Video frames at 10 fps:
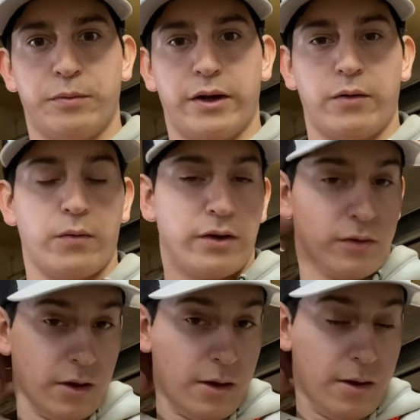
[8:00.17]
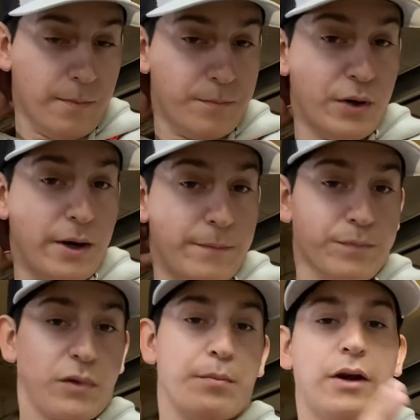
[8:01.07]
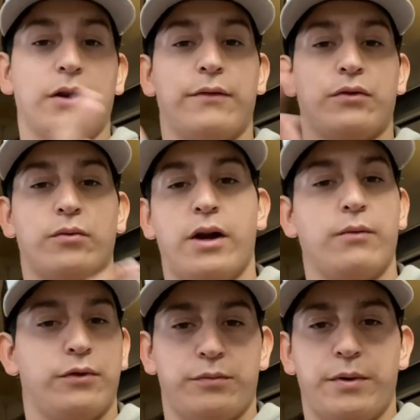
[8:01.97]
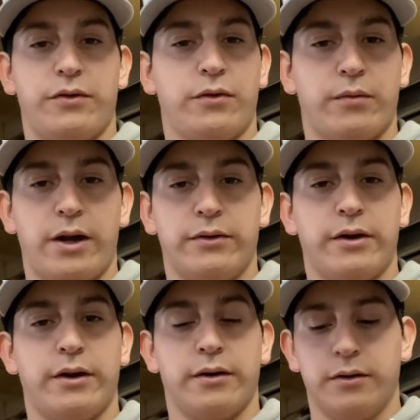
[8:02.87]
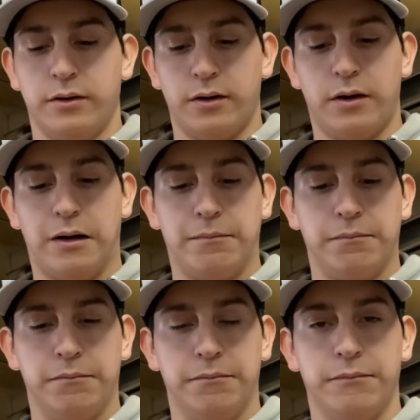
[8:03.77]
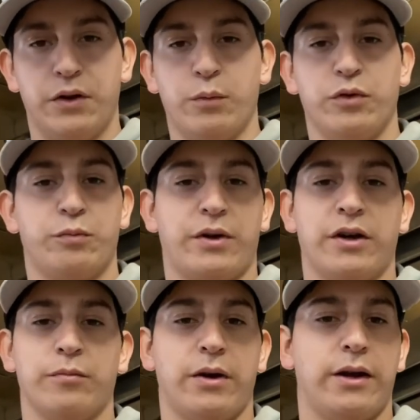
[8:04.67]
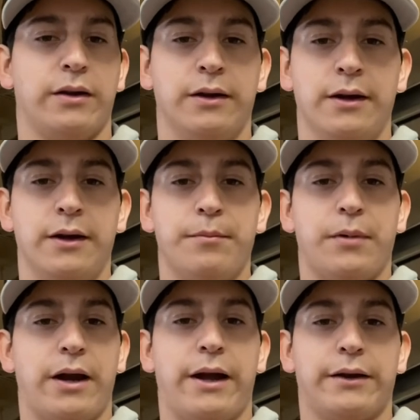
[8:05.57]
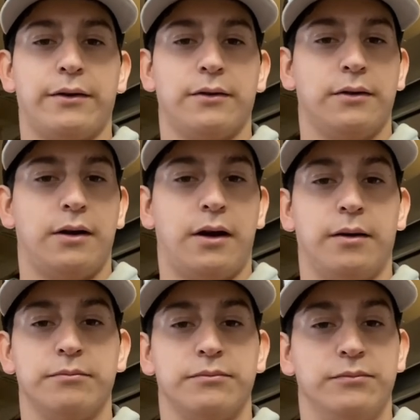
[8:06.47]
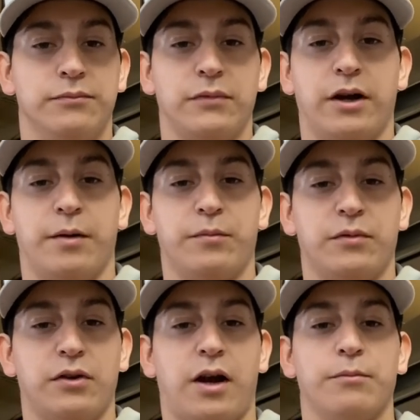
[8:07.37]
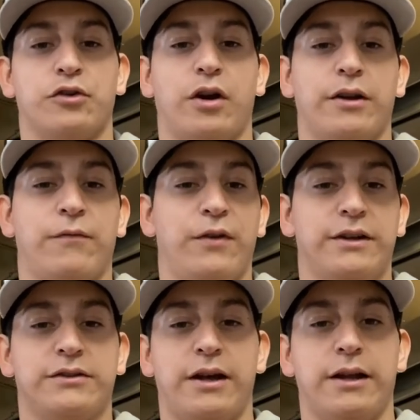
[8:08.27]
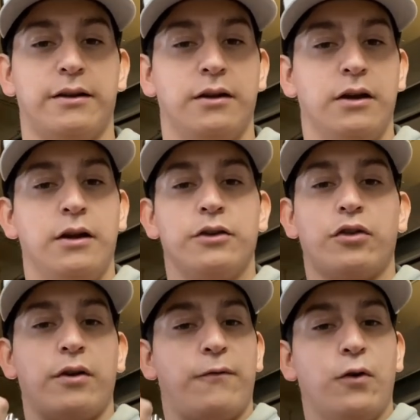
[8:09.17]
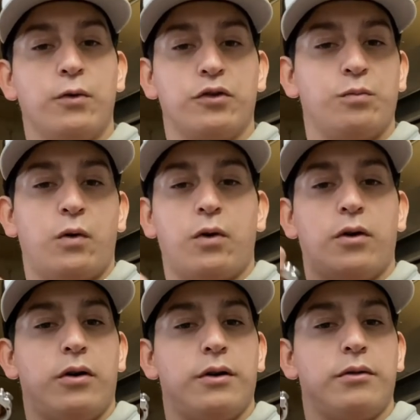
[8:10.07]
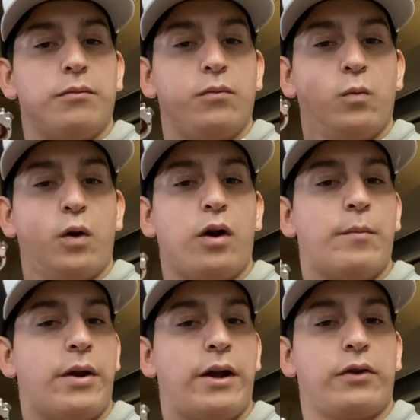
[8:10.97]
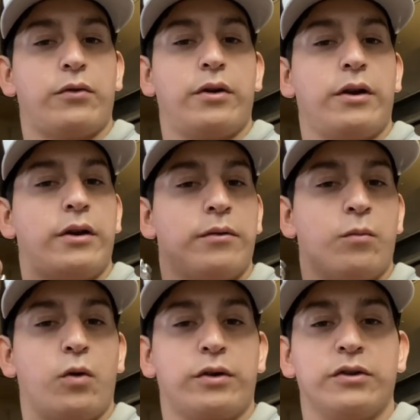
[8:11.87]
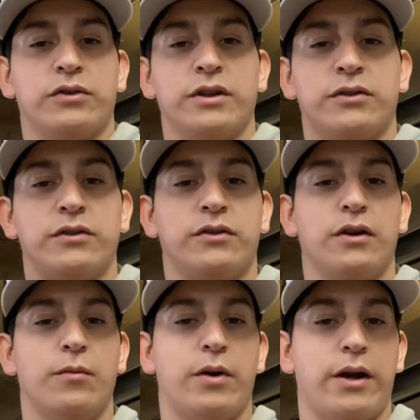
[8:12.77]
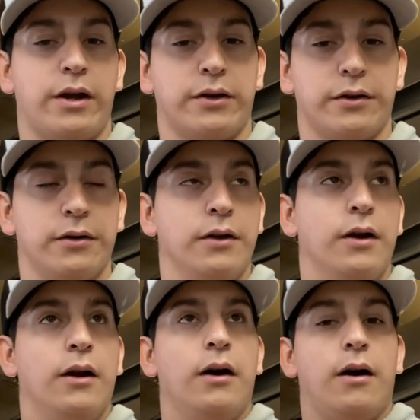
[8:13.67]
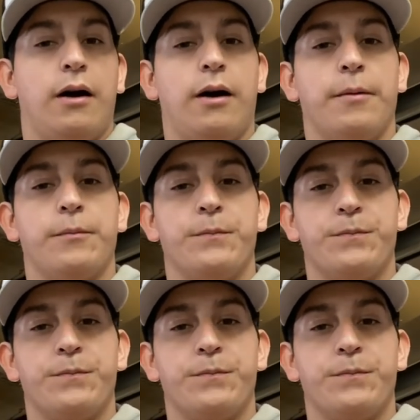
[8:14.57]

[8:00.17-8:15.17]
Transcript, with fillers: anyways. But my left and right was basically right there. Um, it was because my, my anchor. Um, I'm, I'm trying to fix that trying to focus more on where I'm anchoring and more consistency on my anchor. Um,